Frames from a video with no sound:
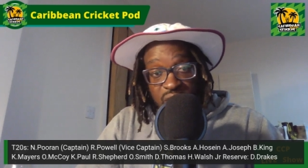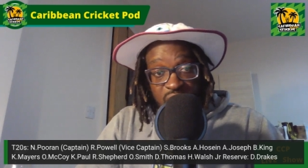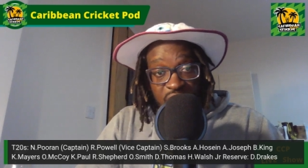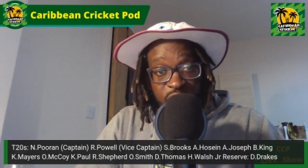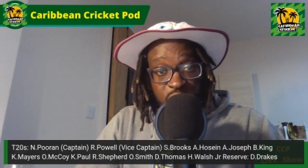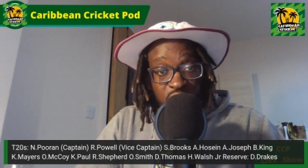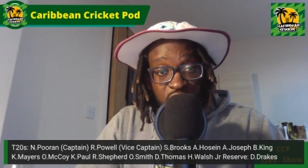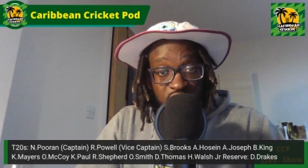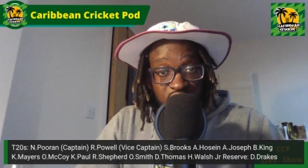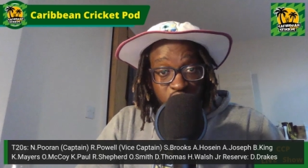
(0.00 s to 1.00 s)
If you look
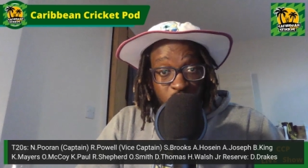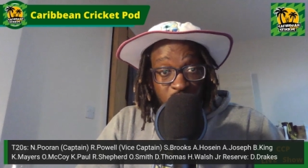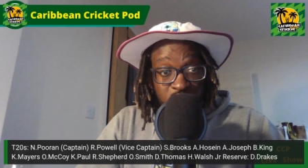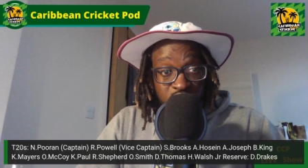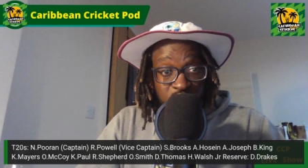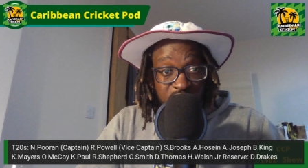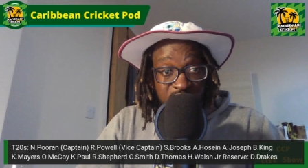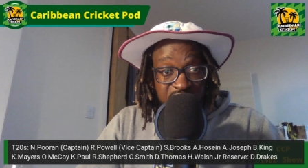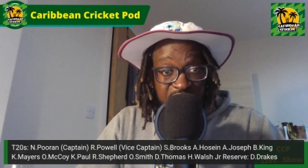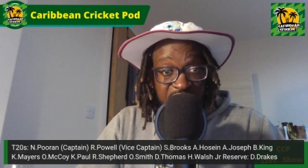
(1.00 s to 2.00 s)
at the squad, you can
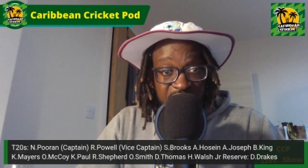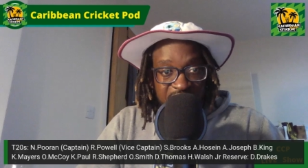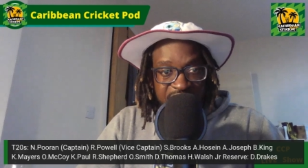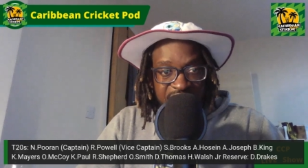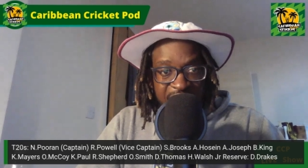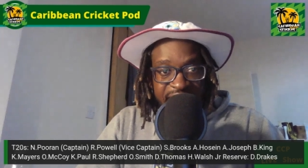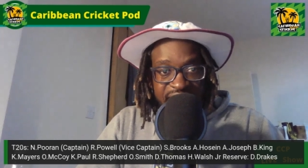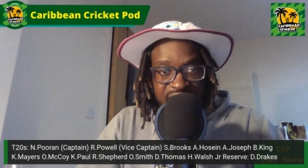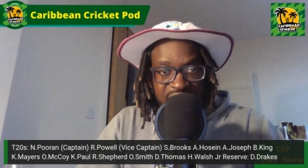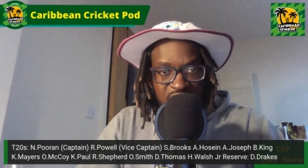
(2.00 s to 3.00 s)
see that there's
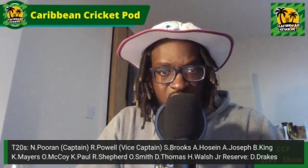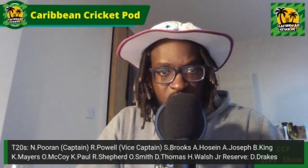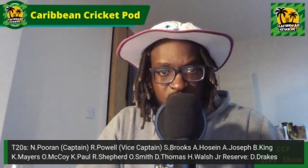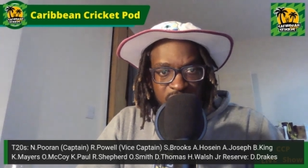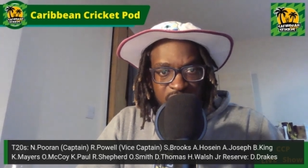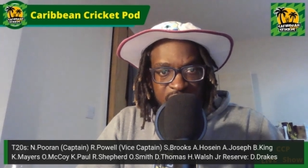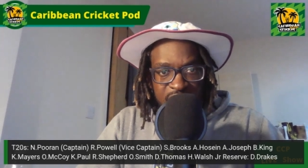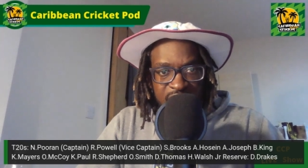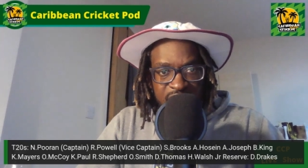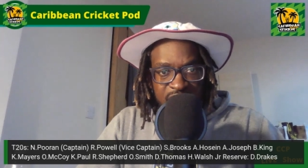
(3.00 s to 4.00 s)
actually
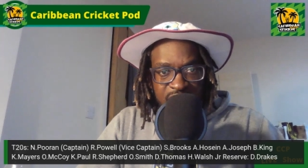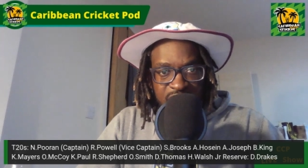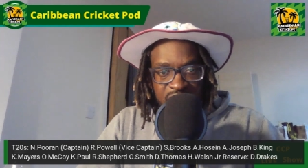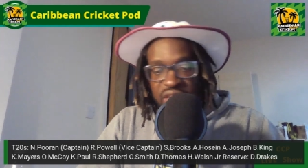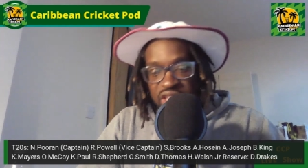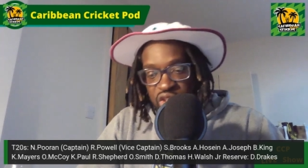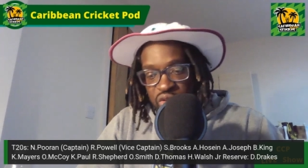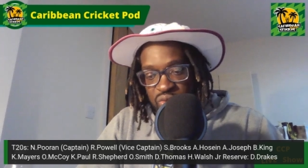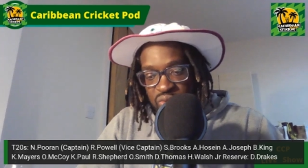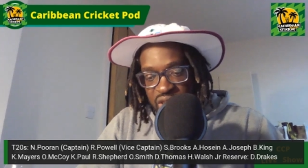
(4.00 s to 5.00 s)
only no, there's
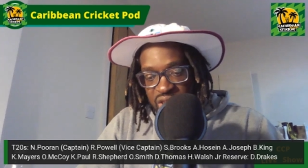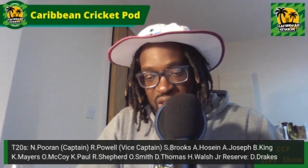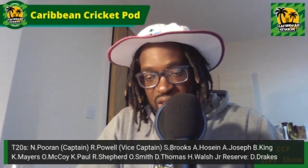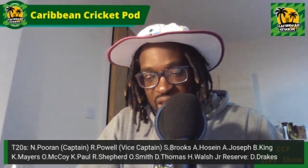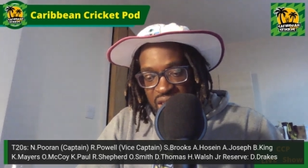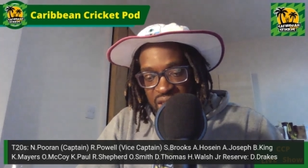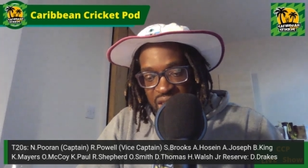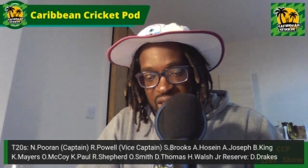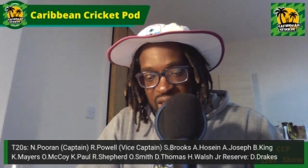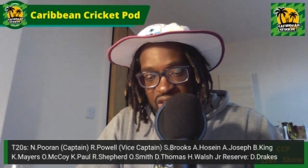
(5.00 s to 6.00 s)
two. There's the, the,
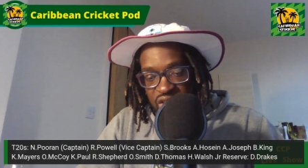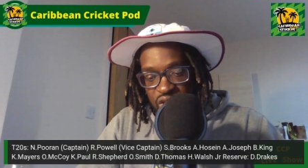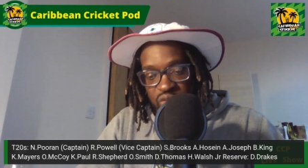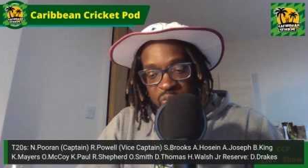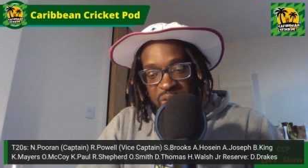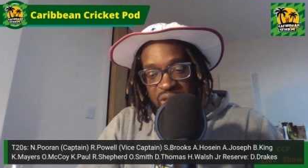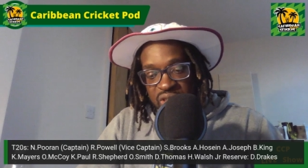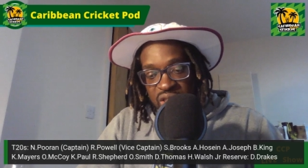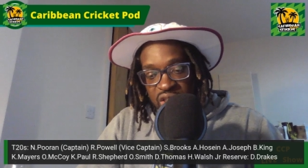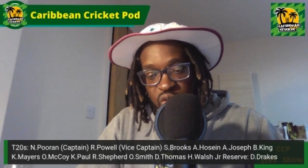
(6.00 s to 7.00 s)
the there's two
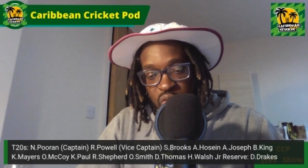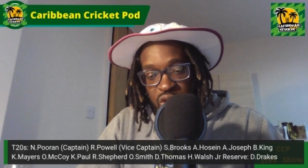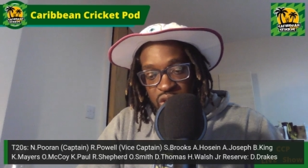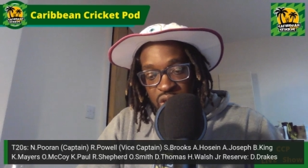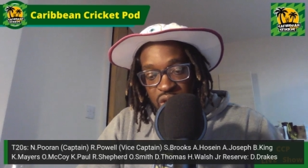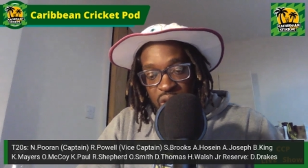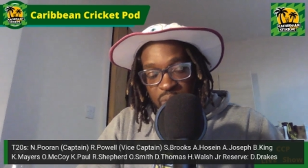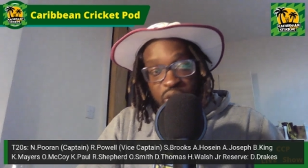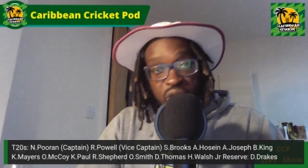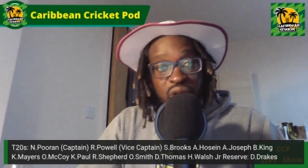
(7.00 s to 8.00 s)
spinners in the squad,
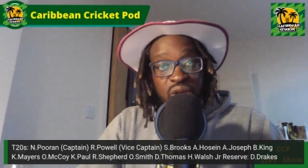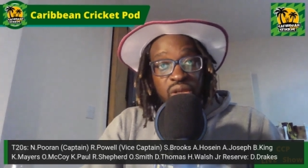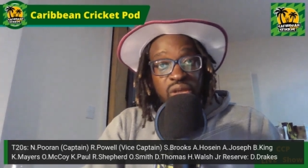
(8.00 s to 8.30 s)
but